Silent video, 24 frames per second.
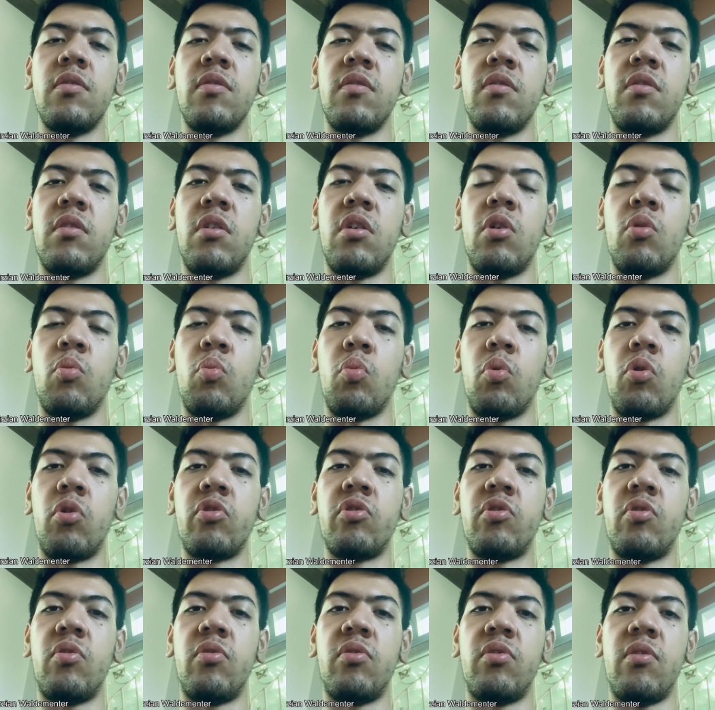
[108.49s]
the worst
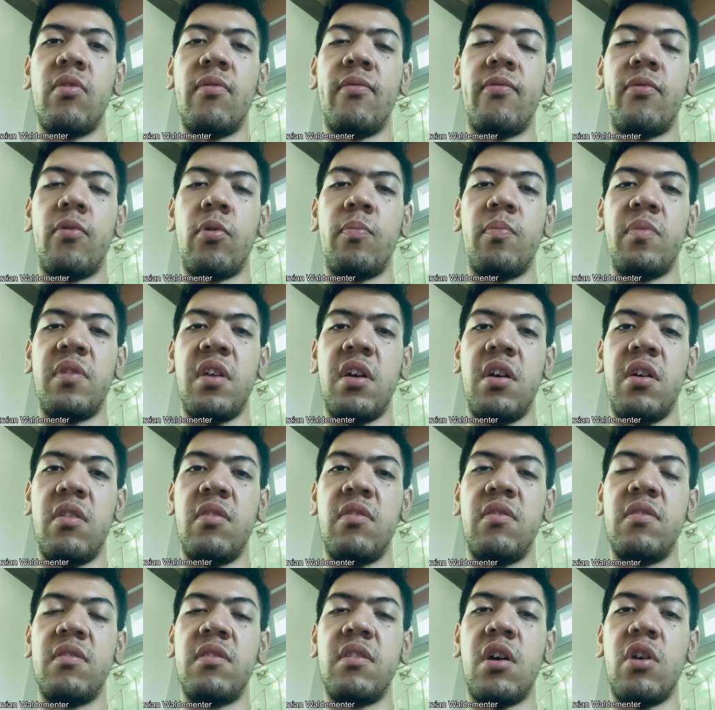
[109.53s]
from then
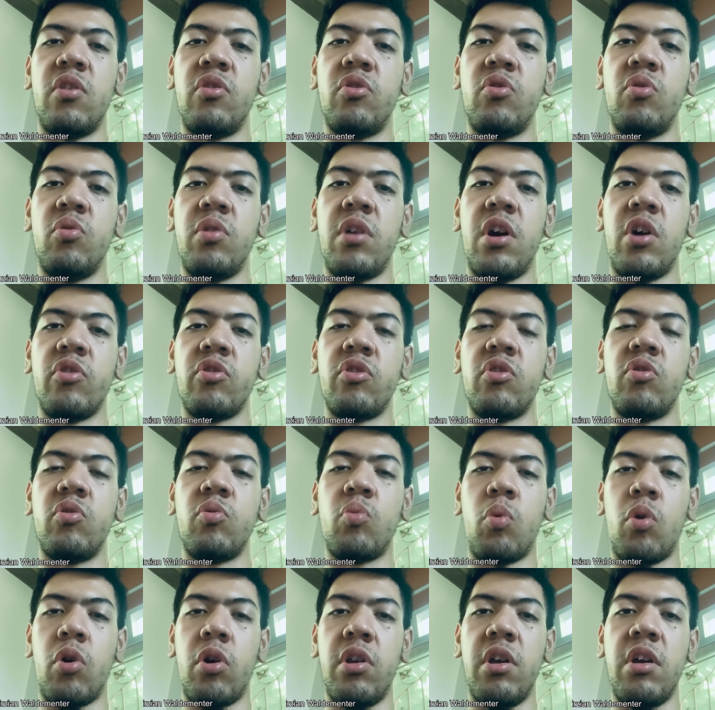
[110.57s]
the
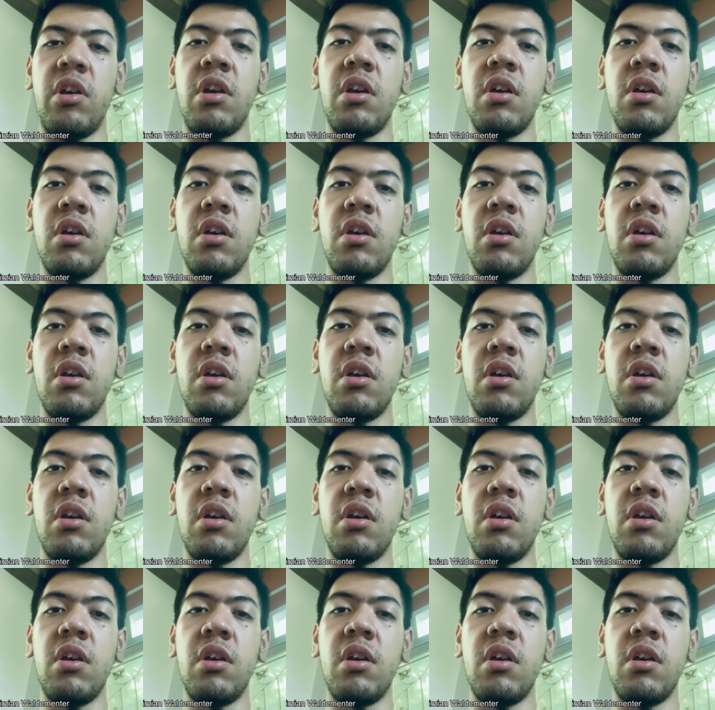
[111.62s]
2020